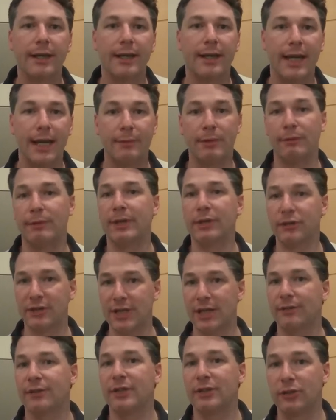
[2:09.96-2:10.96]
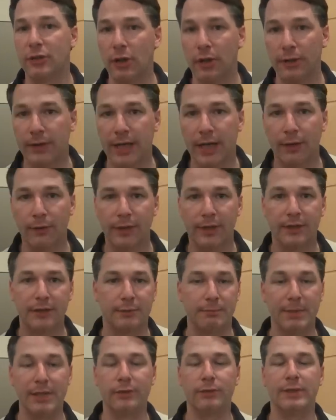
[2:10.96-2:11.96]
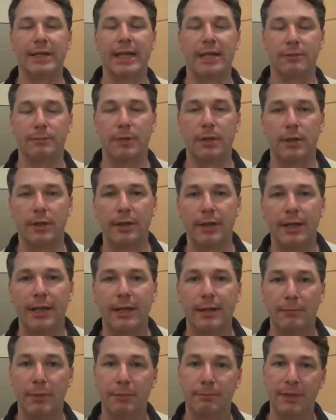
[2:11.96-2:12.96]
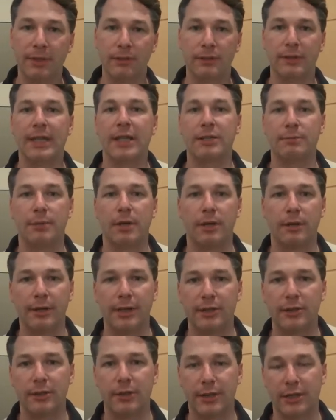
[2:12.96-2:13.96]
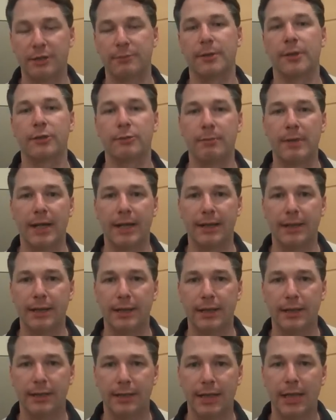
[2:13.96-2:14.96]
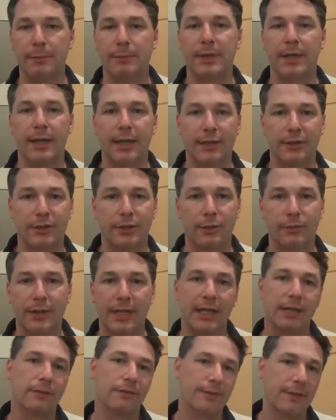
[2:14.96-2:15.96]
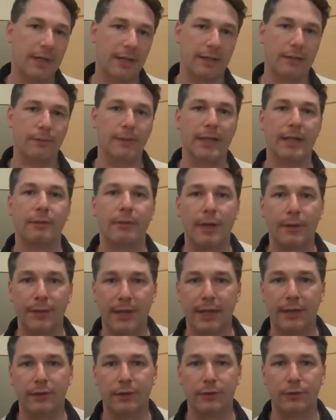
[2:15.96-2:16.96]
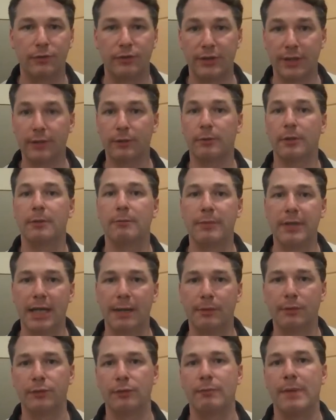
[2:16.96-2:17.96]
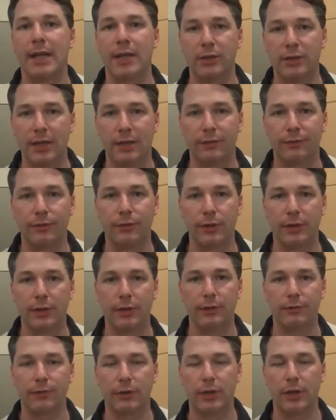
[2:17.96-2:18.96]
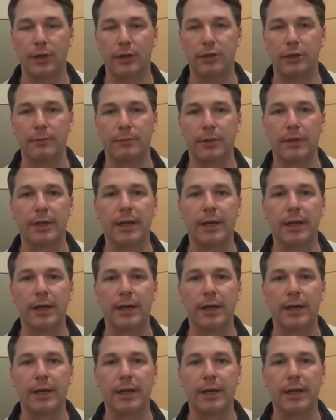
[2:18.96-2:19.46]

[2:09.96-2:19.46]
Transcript: And with Windows 7 it's gone now, it's pinned to taskbar. But pinned to taskbar is not exposed by the API, so we had to find a way around that to still be able to manage that for the, for the customer.